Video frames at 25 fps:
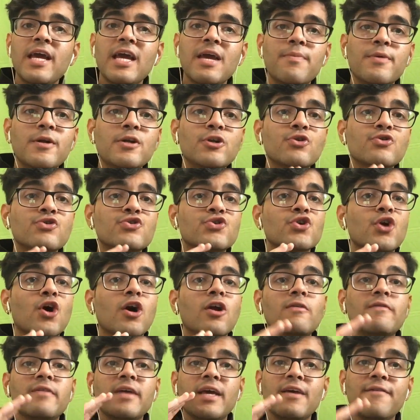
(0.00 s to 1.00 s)
able to
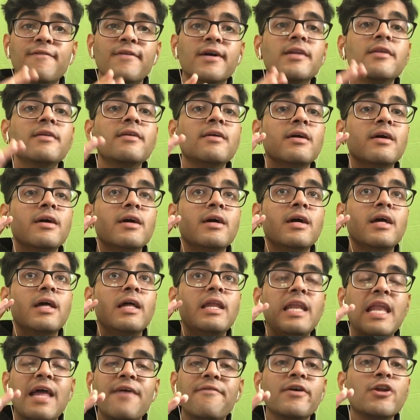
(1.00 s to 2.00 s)
solve even
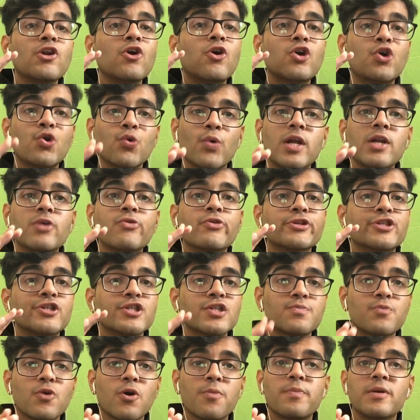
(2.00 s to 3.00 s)
11 or 12 questions
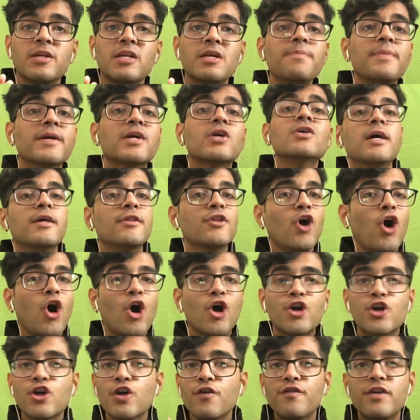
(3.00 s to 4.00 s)
properly because the
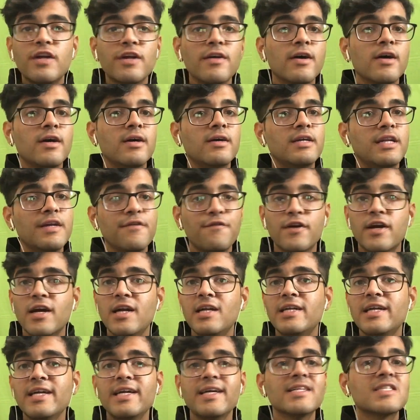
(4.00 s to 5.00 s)
order of di uh,
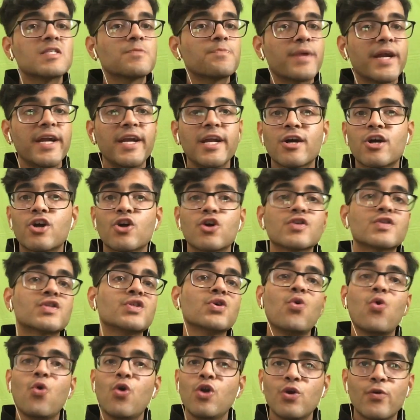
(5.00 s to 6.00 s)
difficulty is spread across the
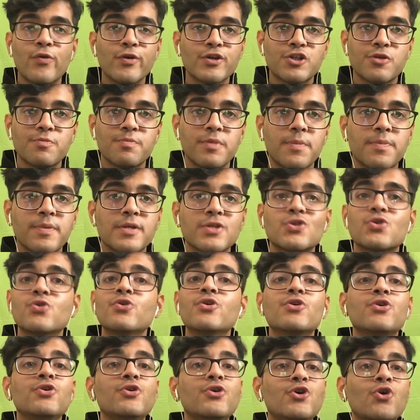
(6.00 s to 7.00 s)
whole question paper. So
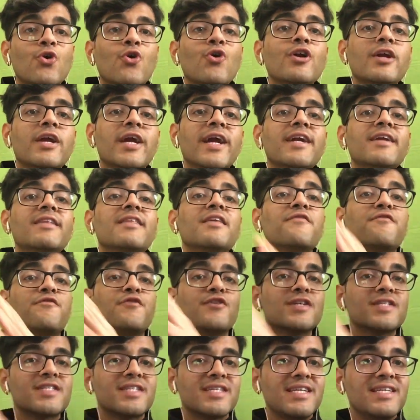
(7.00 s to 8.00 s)
you, you don't get the
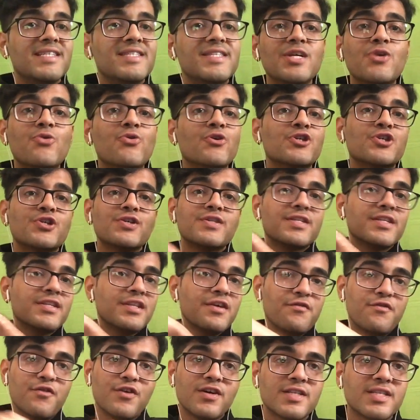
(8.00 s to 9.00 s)
first easy questions in
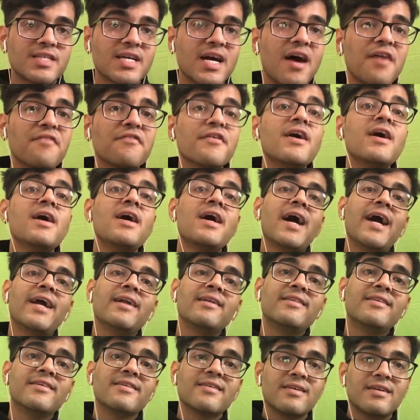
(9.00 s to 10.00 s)
the first half
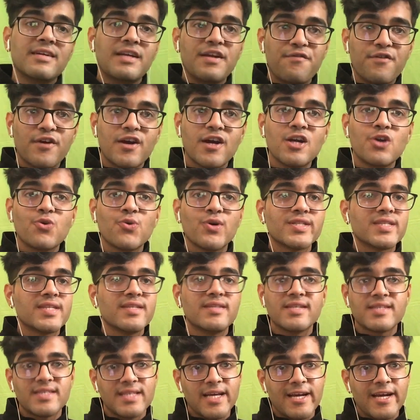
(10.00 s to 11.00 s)
and the difficult ones
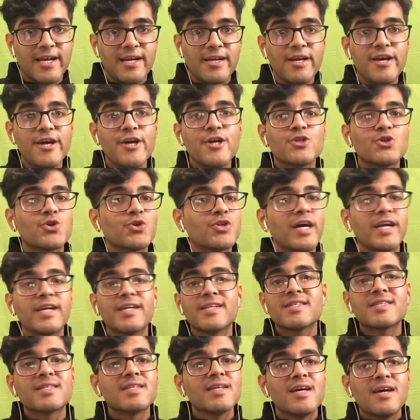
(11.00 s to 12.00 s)
in the second. So that
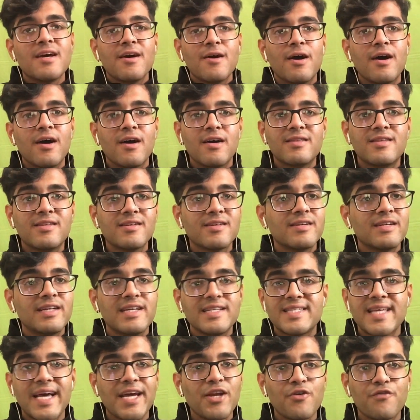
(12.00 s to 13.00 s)
is uh, the
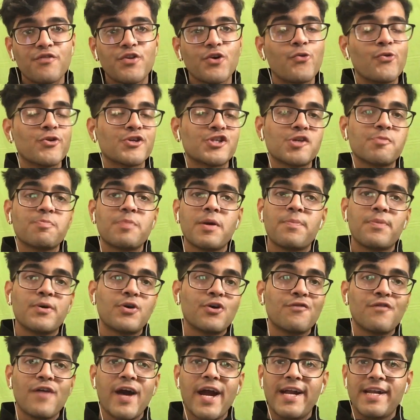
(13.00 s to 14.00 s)
design of the question paper
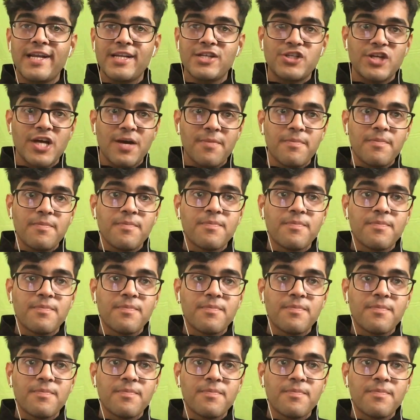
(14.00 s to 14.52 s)
of IIT JAM